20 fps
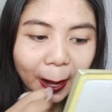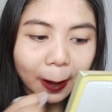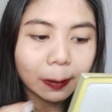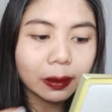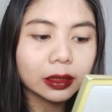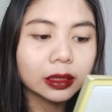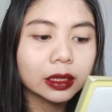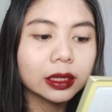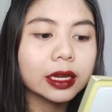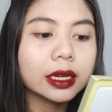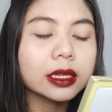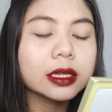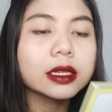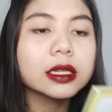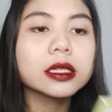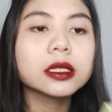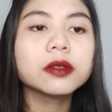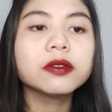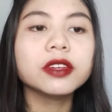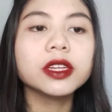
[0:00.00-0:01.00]
But again,
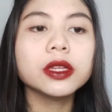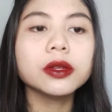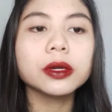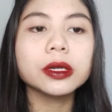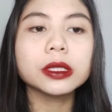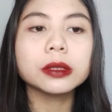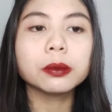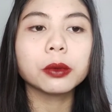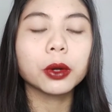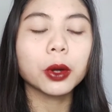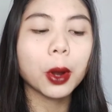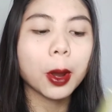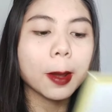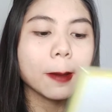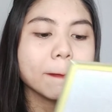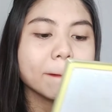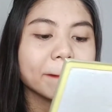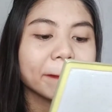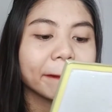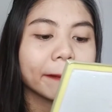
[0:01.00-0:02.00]
this video is more
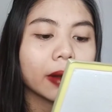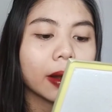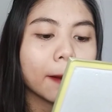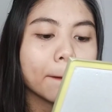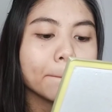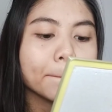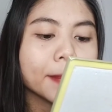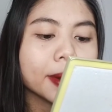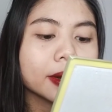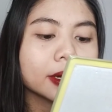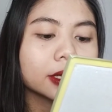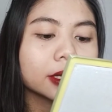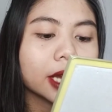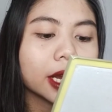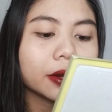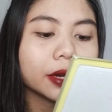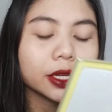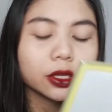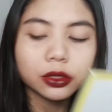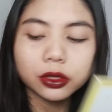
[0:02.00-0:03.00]
on
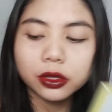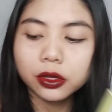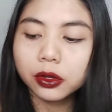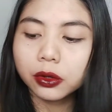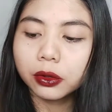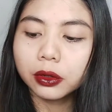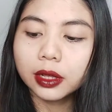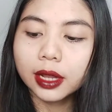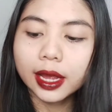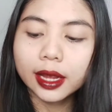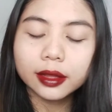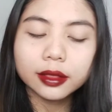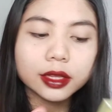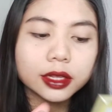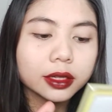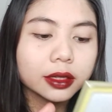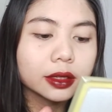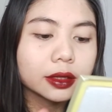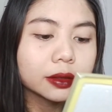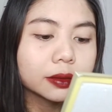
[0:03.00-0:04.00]
sharing to you, like,
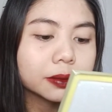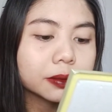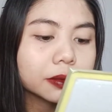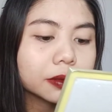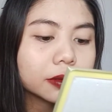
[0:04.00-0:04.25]
the